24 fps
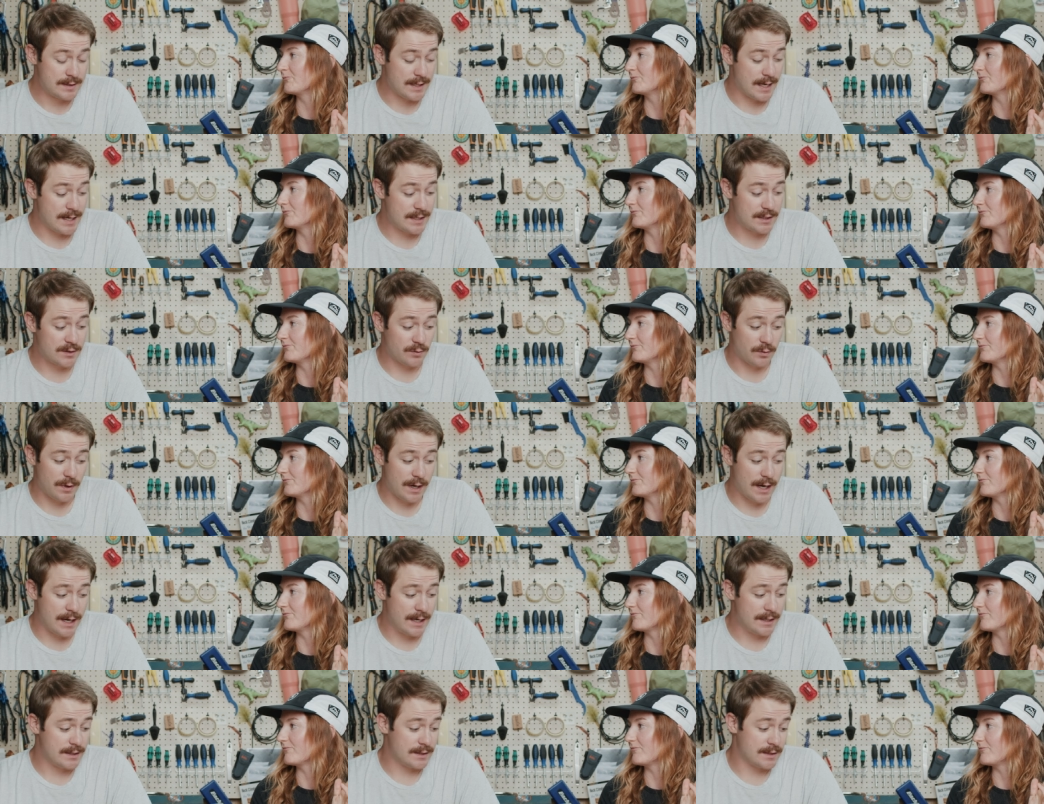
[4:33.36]

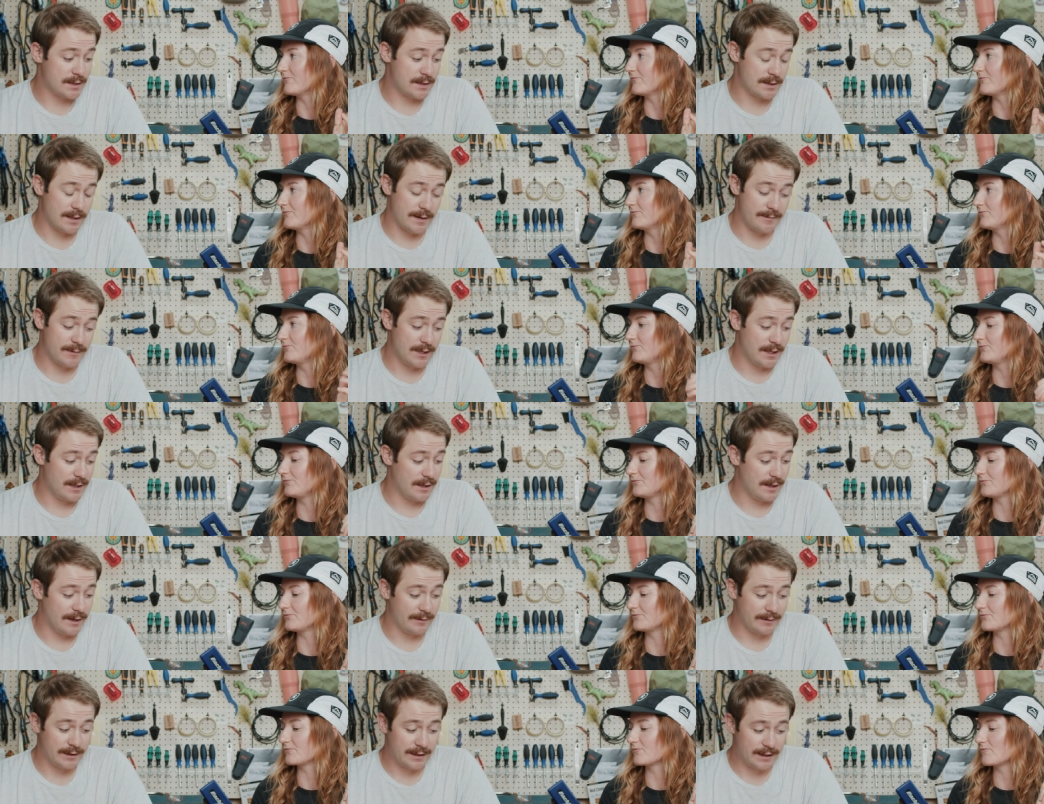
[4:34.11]
Speaker 1: Taste-wise, I'm
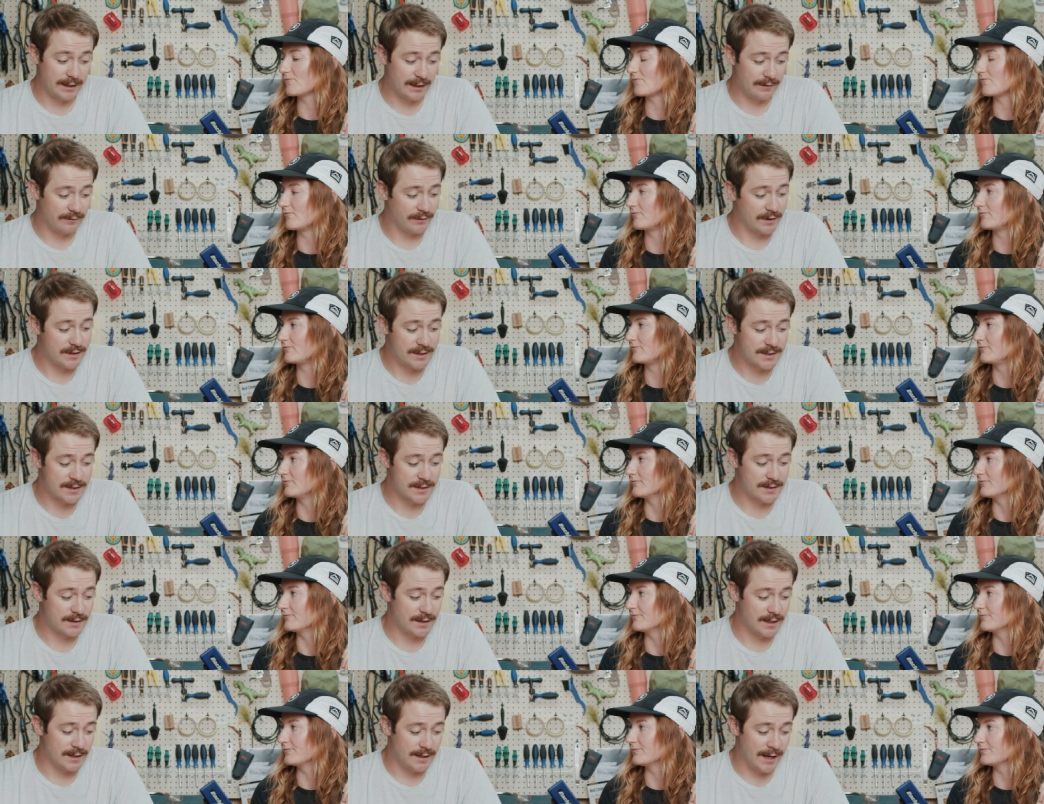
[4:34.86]
gonna give
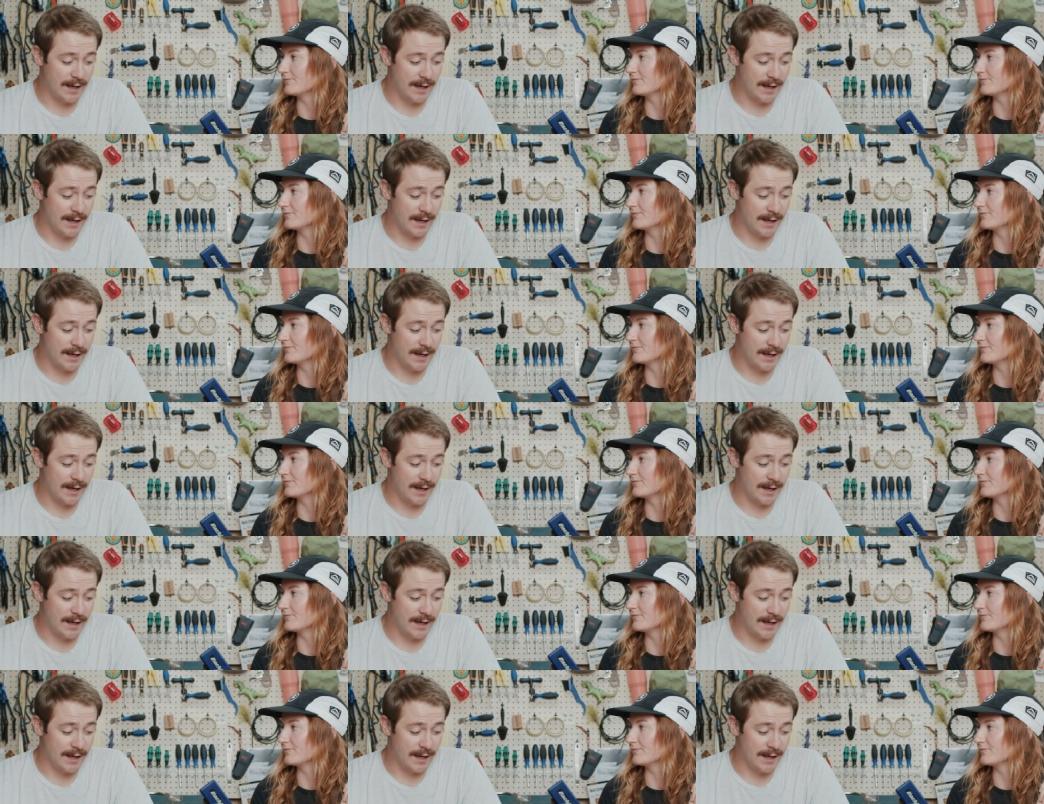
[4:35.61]
this a